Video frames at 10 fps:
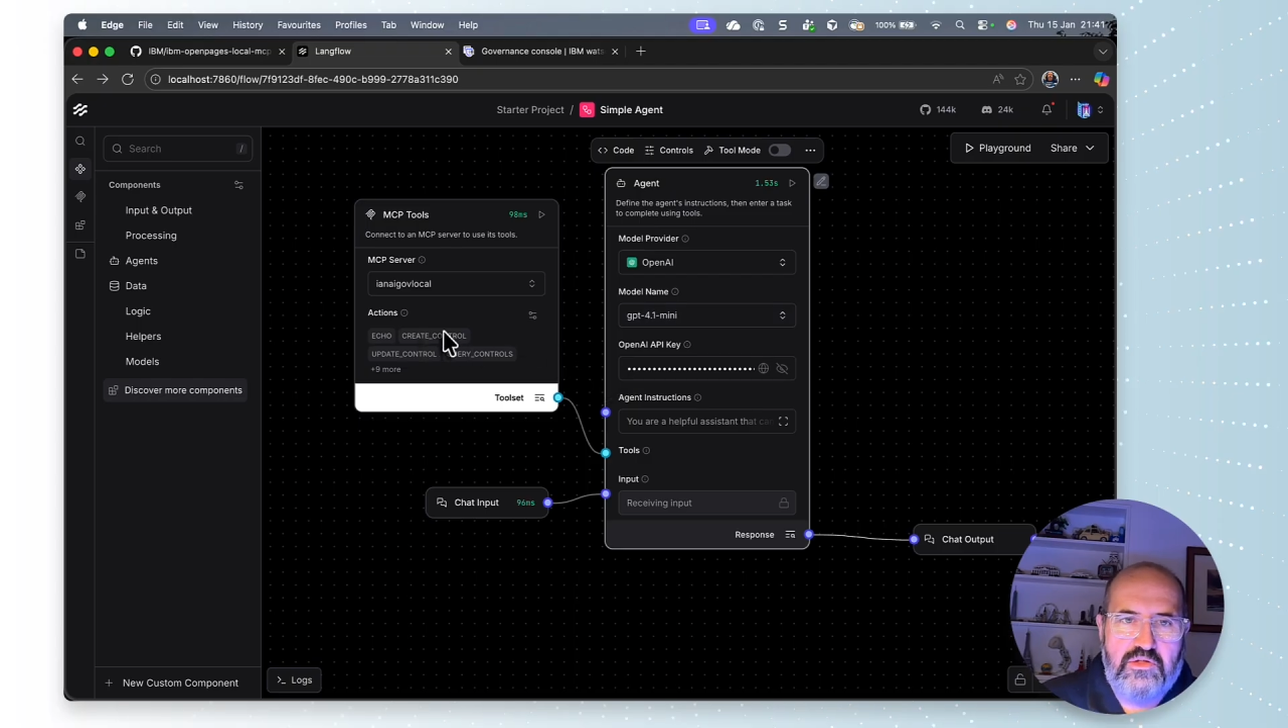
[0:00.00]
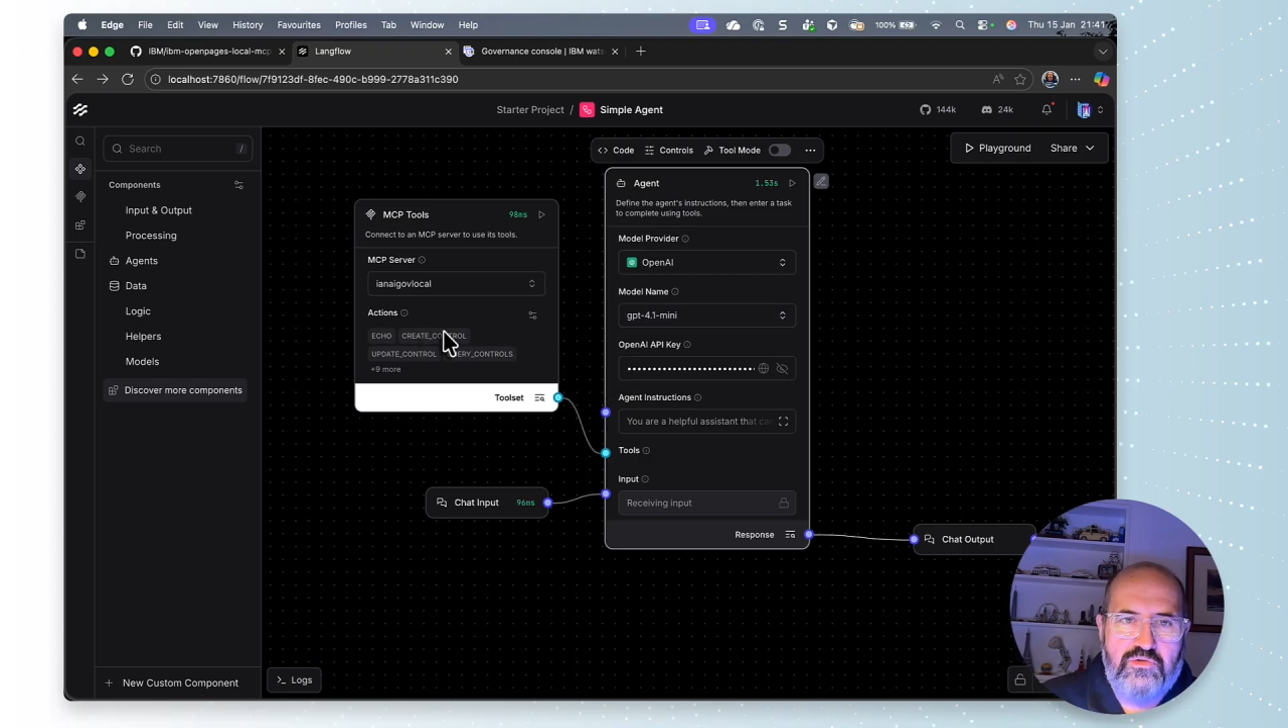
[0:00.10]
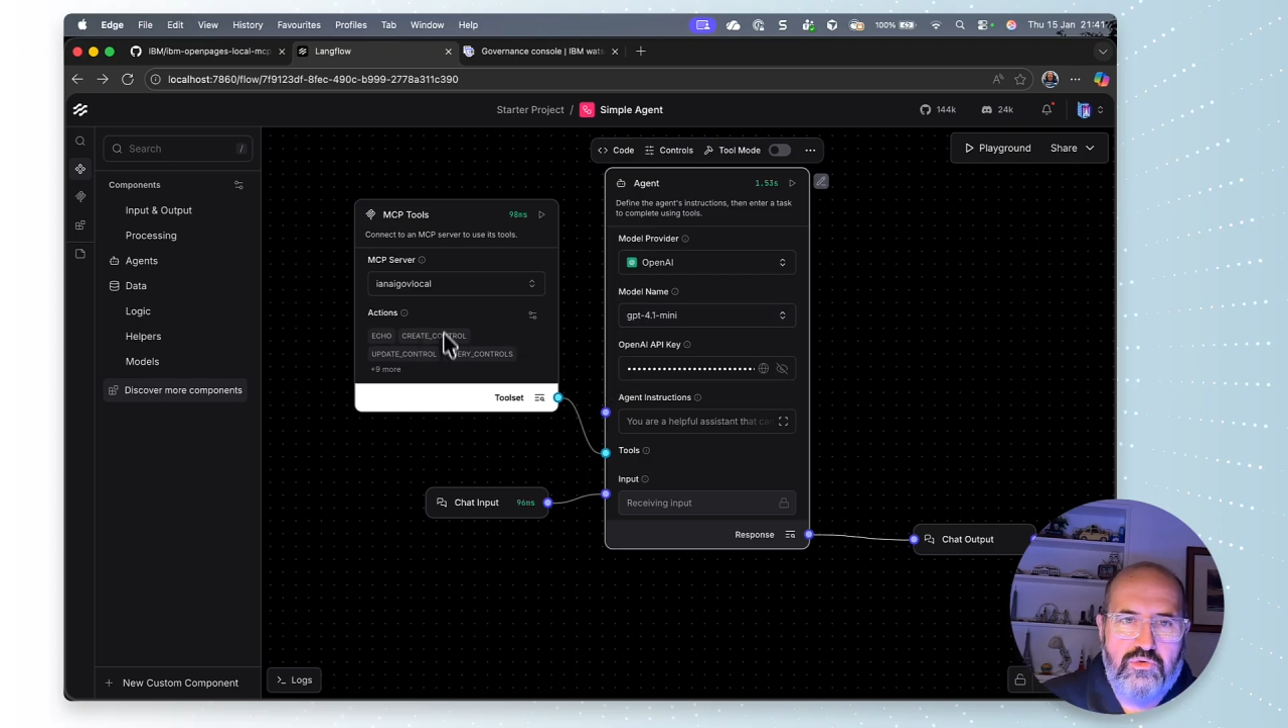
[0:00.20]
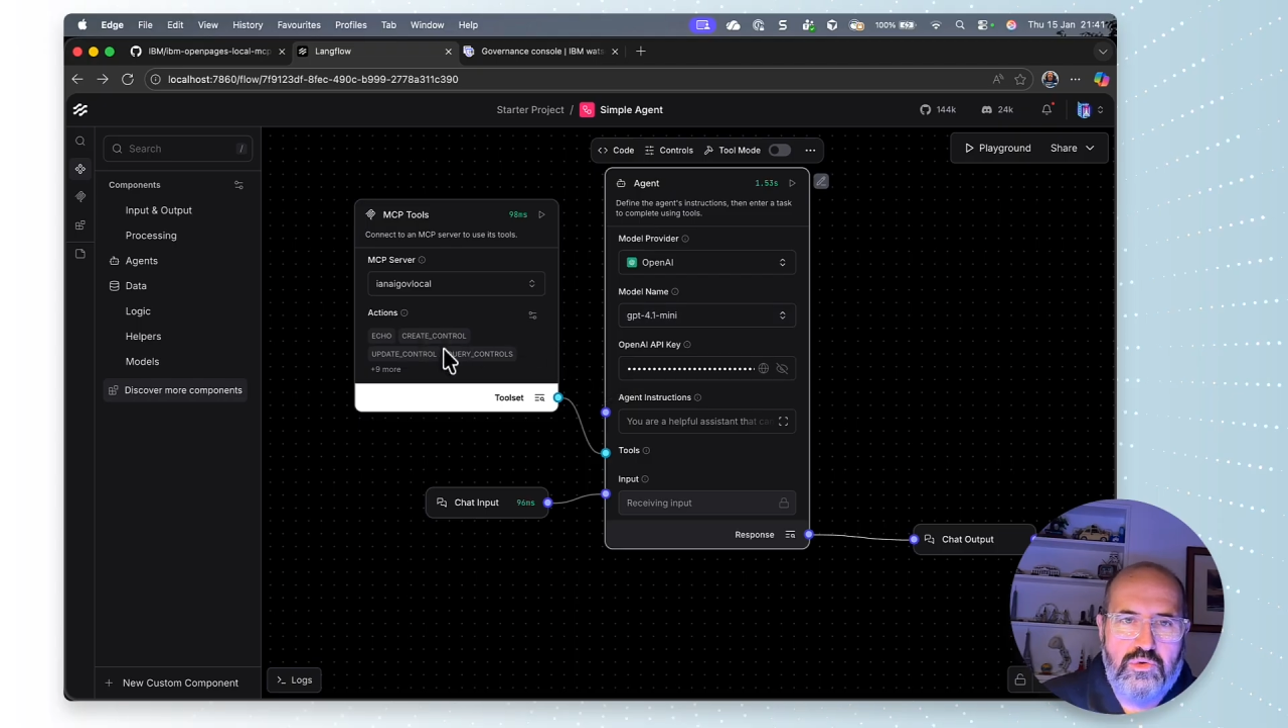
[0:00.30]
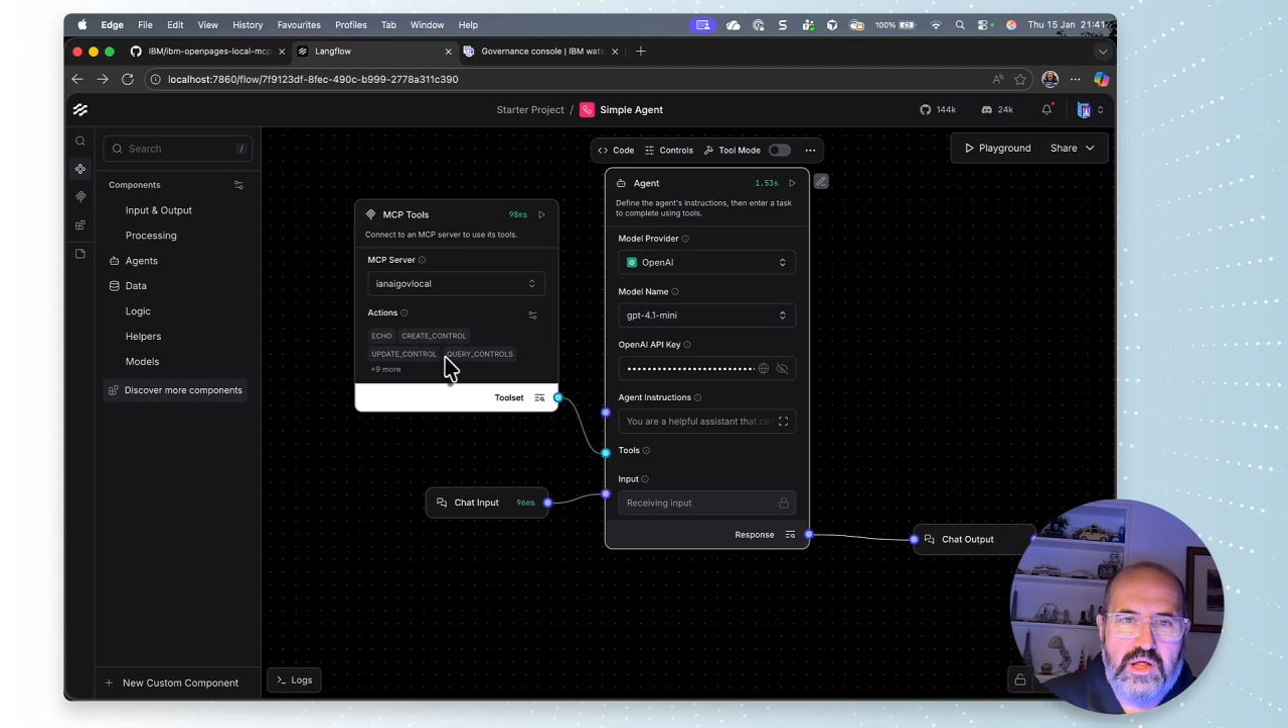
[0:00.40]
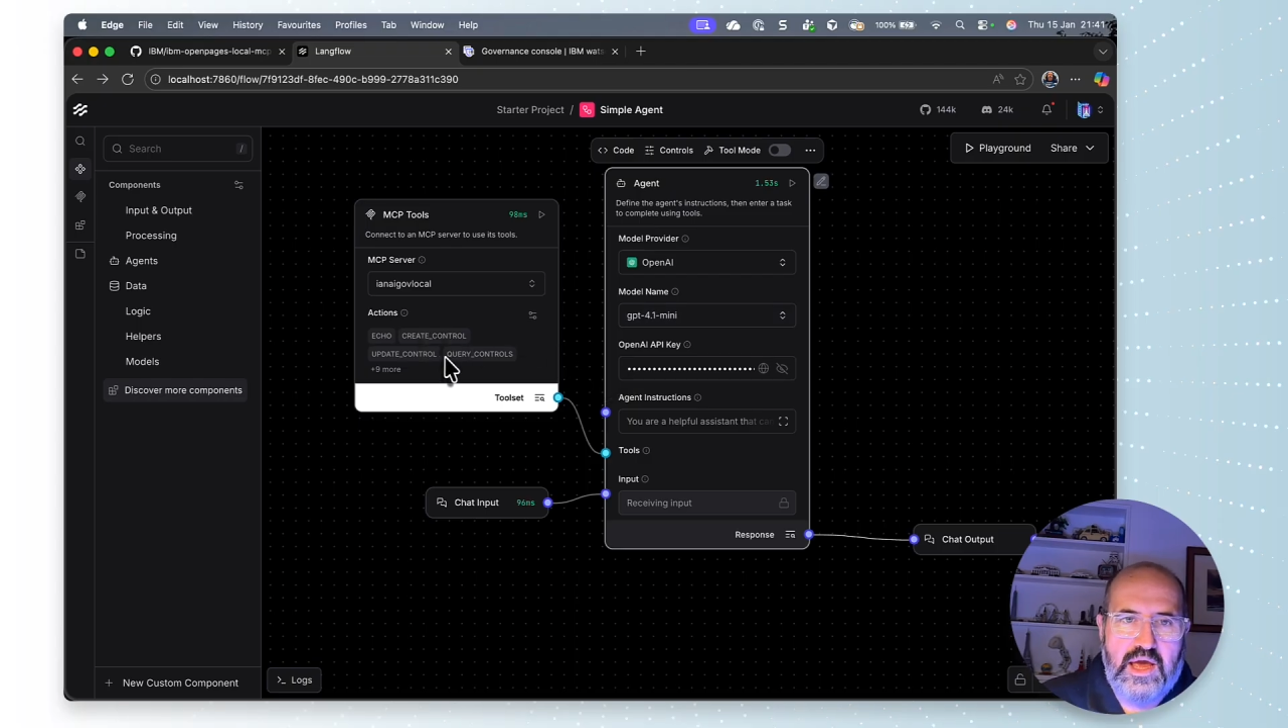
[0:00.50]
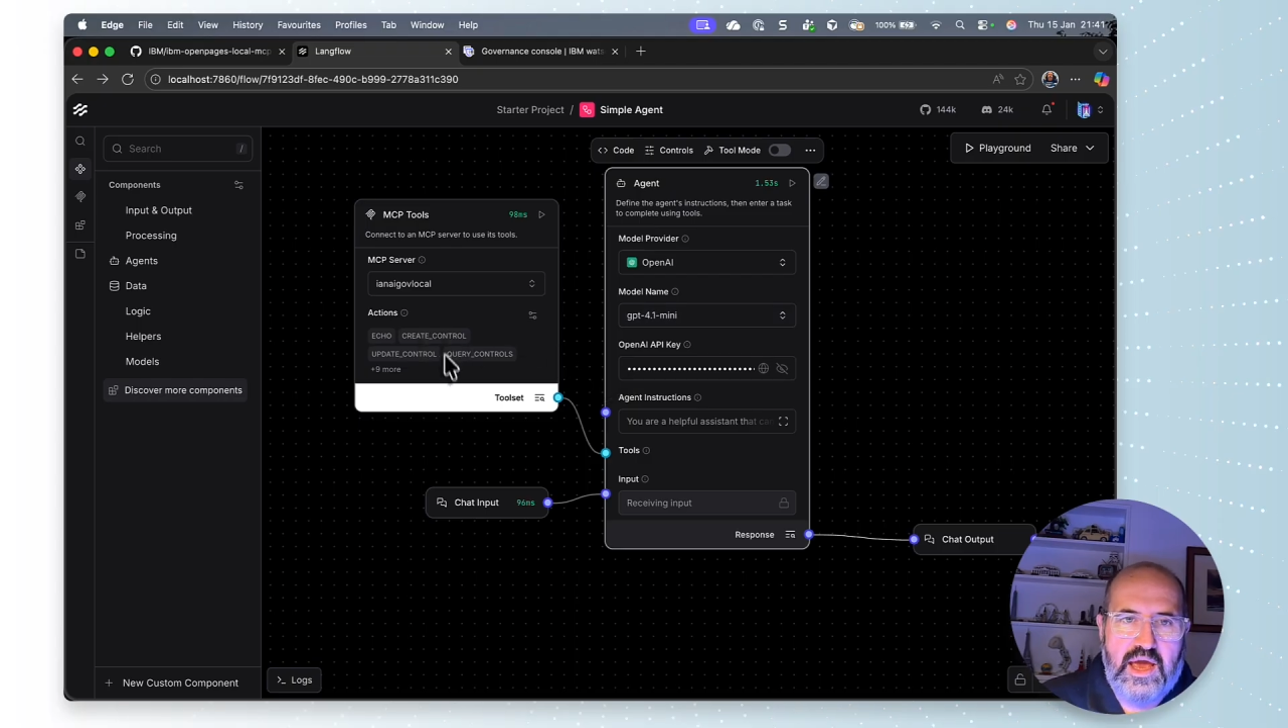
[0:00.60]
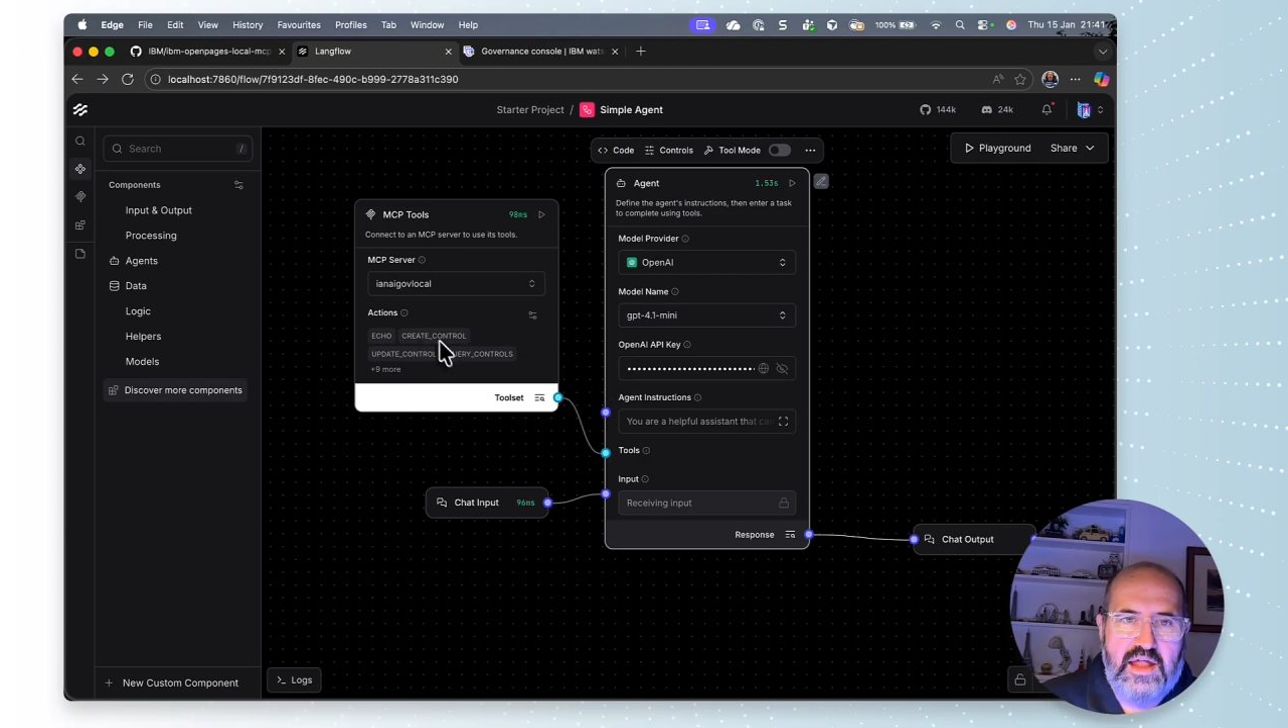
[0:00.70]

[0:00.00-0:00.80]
tool here,